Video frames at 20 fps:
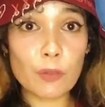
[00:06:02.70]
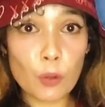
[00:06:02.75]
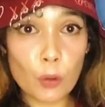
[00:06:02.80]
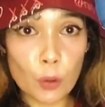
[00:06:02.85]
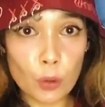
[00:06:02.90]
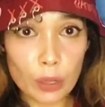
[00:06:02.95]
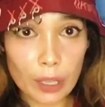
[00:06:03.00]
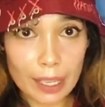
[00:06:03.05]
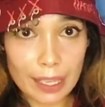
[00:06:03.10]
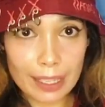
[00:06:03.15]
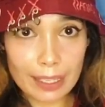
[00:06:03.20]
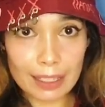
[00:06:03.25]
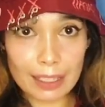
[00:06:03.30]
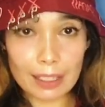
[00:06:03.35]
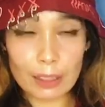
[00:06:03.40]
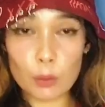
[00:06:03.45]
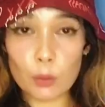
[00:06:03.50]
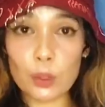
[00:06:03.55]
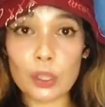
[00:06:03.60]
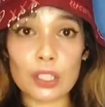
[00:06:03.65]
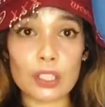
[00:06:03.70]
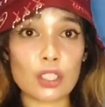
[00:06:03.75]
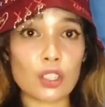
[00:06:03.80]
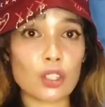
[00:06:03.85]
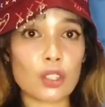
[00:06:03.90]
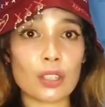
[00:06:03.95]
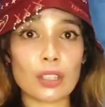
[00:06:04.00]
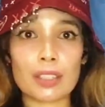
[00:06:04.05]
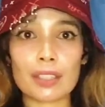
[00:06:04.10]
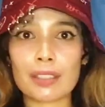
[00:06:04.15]
voice,
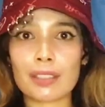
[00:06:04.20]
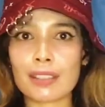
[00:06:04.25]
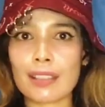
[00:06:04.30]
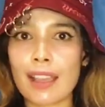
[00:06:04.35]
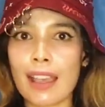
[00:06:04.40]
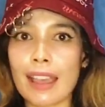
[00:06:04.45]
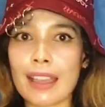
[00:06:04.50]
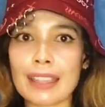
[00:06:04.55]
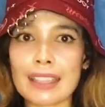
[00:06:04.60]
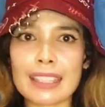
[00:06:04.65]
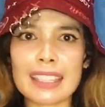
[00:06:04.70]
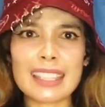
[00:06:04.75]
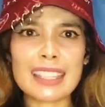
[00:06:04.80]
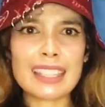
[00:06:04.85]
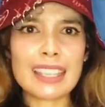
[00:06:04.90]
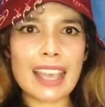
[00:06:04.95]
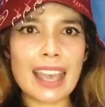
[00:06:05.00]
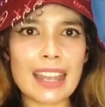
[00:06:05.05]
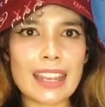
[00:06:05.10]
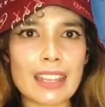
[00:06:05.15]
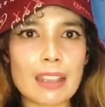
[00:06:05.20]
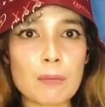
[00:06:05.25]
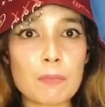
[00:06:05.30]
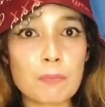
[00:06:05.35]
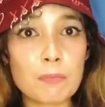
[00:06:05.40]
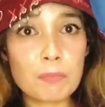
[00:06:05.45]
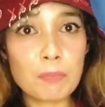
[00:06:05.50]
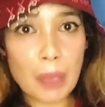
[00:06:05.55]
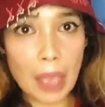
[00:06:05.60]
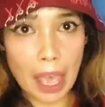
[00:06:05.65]
which is
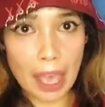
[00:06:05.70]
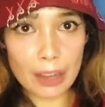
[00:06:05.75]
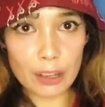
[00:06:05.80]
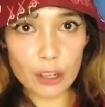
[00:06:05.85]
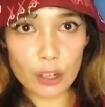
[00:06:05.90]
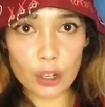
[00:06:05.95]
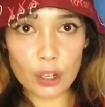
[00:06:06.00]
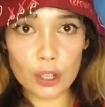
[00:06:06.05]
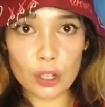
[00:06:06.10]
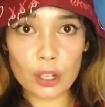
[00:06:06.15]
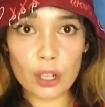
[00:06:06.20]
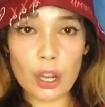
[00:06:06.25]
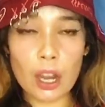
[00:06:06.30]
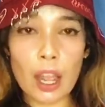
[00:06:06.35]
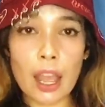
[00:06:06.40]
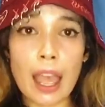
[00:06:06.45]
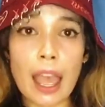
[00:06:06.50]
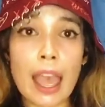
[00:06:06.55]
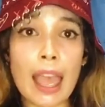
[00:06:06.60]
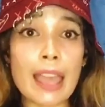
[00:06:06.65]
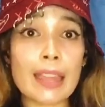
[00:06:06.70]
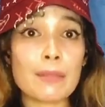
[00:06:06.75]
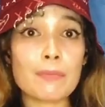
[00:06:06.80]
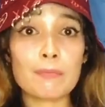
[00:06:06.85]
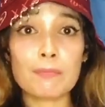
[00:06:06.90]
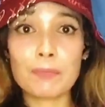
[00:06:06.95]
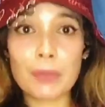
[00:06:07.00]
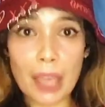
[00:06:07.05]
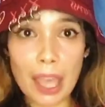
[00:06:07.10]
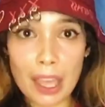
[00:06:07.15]
getting better
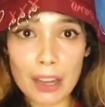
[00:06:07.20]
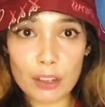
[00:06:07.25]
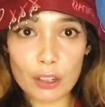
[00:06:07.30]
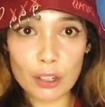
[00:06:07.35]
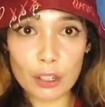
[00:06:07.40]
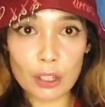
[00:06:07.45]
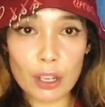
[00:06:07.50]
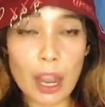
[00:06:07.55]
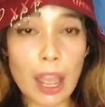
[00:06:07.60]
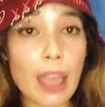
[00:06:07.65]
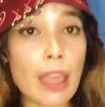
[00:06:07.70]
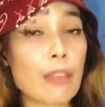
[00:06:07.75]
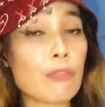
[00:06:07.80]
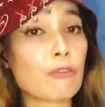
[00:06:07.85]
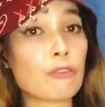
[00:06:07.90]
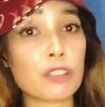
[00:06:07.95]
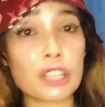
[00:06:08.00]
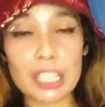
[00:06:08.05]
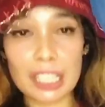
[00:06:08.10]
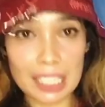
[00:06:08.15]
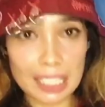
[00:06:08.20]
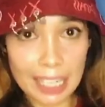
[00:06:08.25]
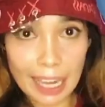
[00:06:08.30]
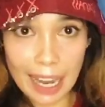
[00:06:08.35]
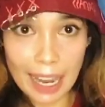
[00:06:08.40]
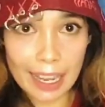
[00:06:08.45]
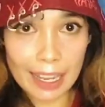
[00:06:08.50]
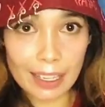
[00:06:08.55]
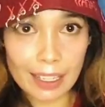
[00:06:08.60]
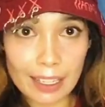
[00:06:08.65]
and better every
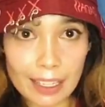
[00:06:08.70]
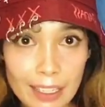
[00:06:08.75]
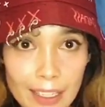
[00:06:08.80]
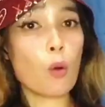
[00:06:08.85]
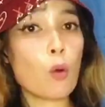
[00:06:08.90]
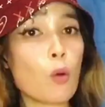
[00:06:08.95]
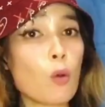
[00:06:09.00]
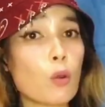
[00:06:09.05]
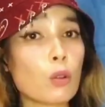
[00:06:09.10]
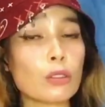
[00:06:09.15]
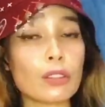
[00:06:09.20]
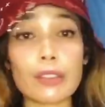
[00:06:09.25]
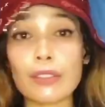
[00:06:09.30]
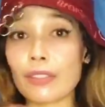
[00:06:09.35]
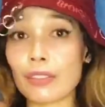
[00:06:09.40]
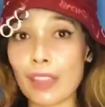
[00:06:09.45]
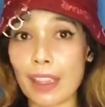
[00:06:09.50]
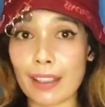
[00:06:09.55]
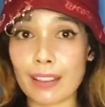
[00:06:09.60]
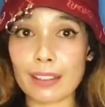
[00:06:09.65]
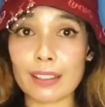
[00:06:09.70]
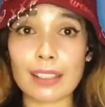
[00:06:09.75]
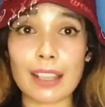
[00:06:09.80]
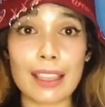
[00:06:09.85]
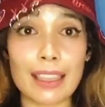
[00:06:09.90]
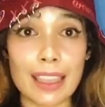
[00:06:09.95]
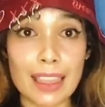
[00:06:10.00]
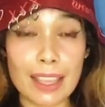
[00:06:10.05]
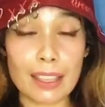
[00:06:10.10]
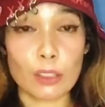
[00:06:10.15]
day. All the things
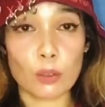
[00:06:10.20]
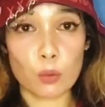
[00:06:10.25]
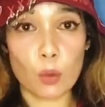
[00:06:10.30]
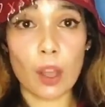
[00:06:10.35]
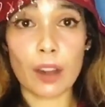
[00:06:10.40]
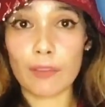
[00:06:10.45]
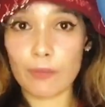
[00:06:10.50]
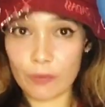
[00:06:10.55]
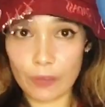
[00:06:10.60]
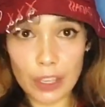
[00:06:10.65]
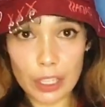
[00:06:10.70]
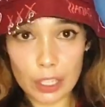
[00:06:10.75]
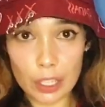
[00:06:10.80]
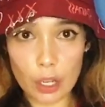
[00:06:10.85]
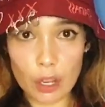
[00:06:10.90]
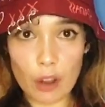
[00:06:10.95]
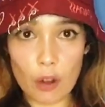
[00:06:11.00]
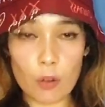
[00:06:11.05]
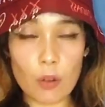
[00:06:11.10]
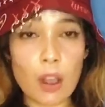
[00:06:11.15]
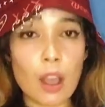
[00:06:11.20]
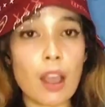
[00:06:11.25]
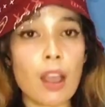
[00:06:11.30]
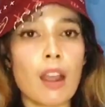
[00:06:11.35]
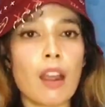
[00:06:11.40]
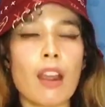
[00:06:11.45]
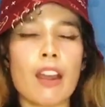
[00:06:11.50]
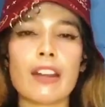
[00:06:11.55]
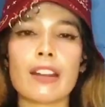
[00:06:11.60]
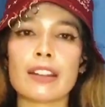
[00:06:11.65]
in this one video
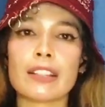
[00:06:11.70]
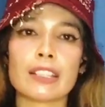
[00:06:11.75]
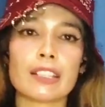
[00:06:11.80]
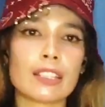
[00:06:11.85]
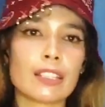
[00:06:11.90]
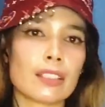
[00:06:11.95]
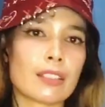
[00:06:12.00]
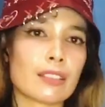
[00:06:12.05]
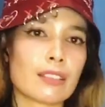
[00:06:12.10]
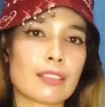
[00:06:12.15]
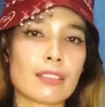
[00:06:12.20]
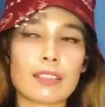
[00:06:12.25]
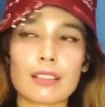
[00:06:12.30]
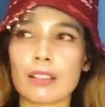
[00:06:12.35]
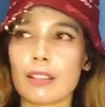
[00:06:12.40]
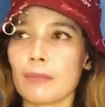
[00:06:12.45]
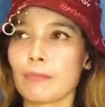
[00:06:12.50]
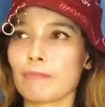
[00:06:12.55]
are just